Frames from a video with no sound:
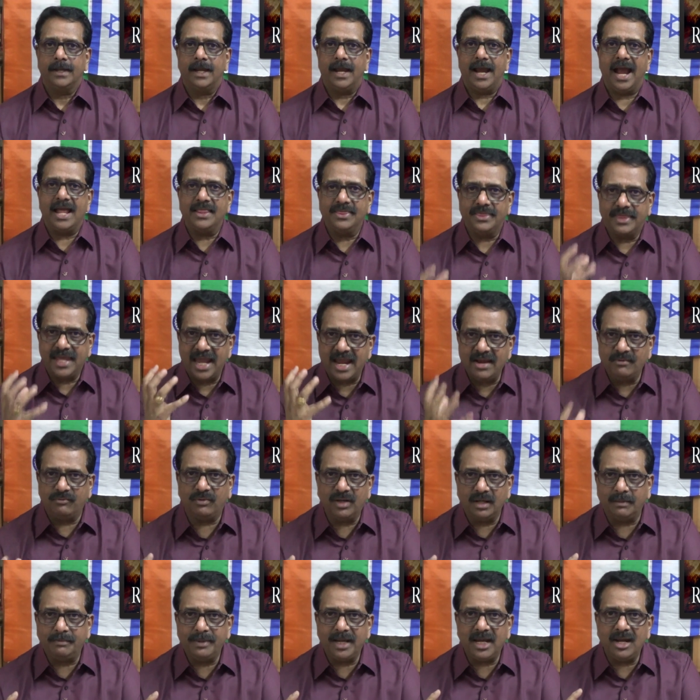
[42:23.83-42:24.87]
and they
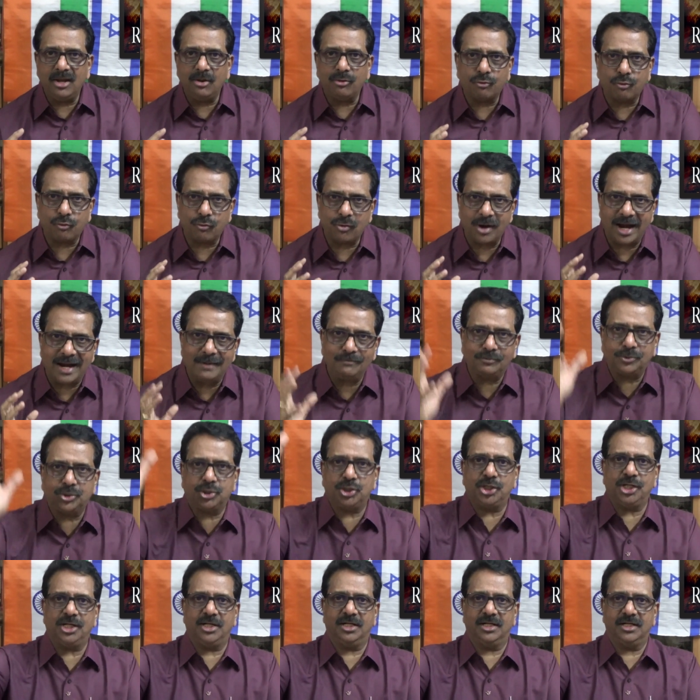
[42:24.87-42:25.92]
will be
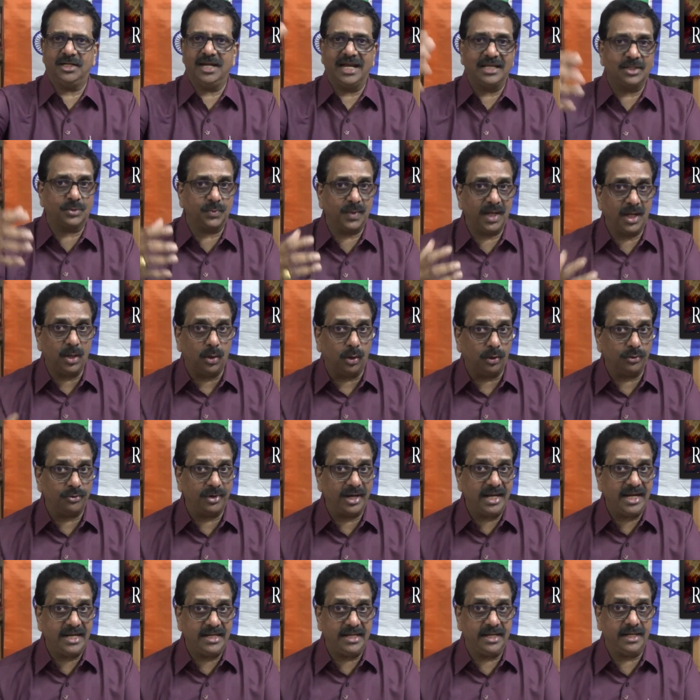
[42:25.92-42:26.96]
raptured, as we
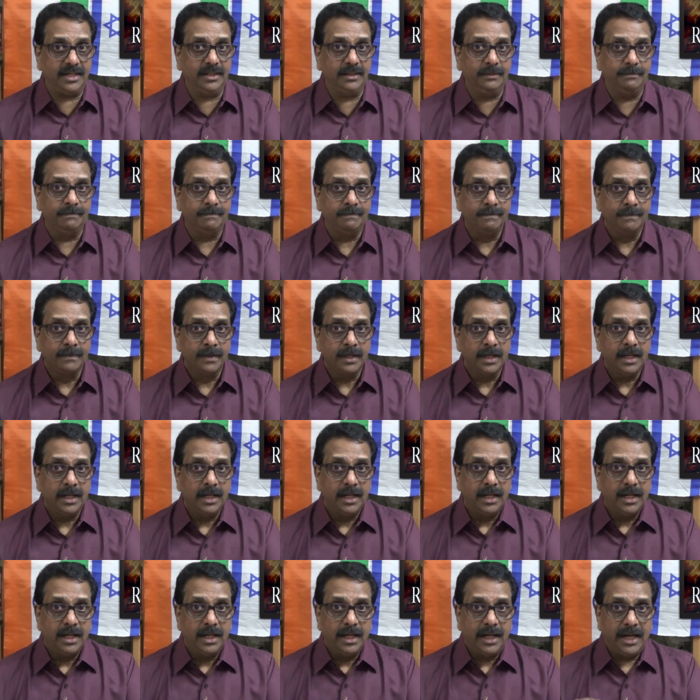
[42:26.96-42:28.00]
already did,
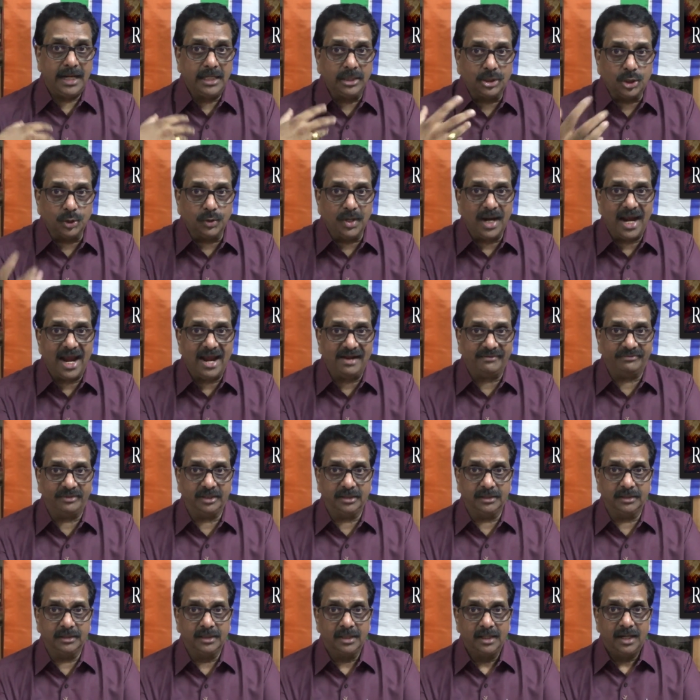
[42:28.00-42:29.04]
into heaven,
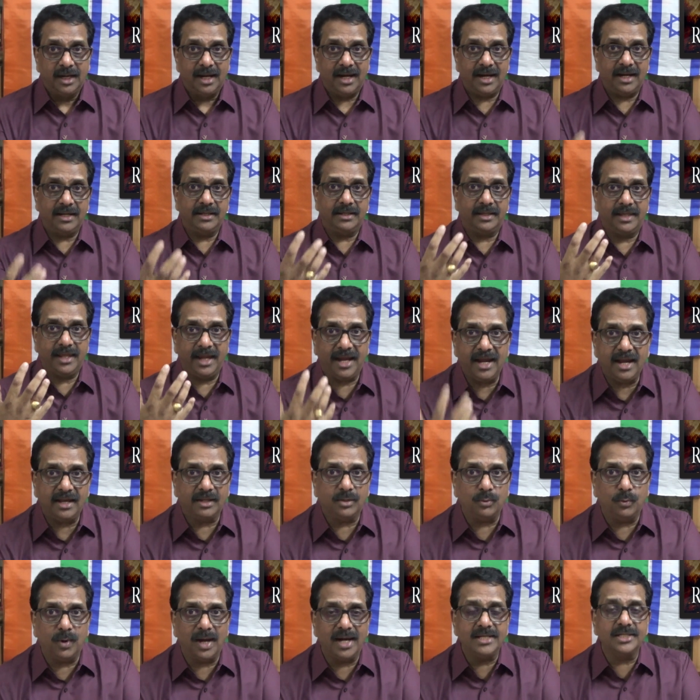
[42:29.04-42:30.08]
and they are the
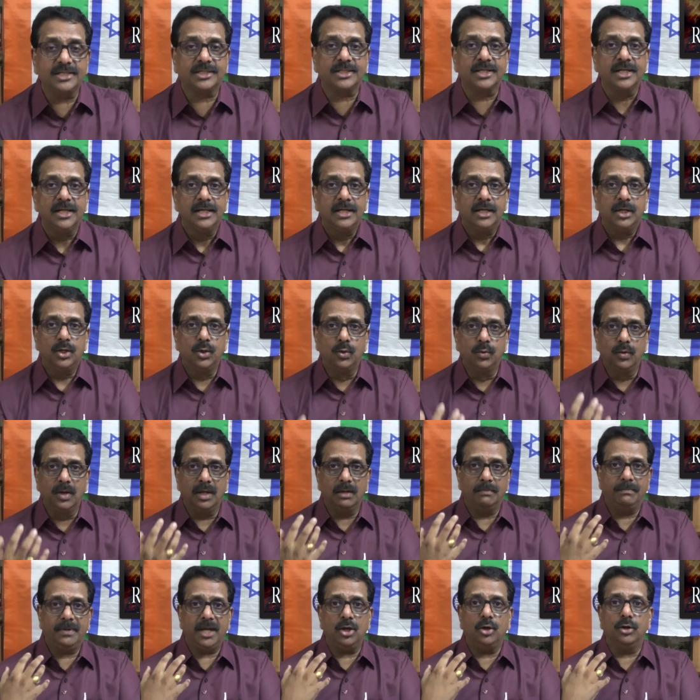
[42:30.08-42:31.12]
ones who will
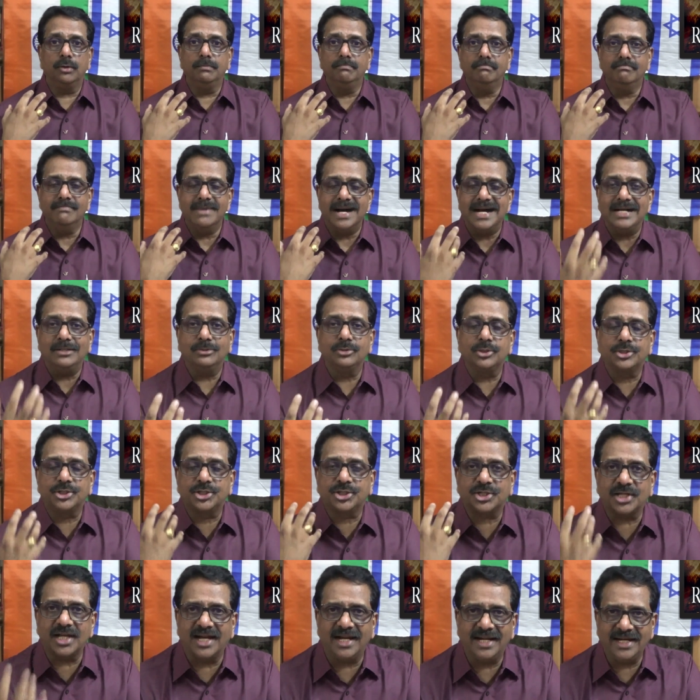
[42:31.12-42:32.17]
be on Mount
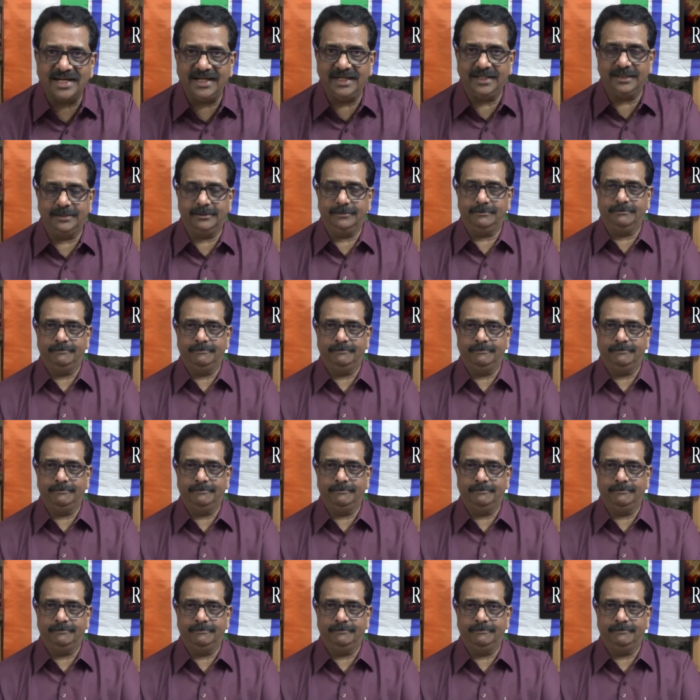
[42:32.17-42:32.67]
Zion.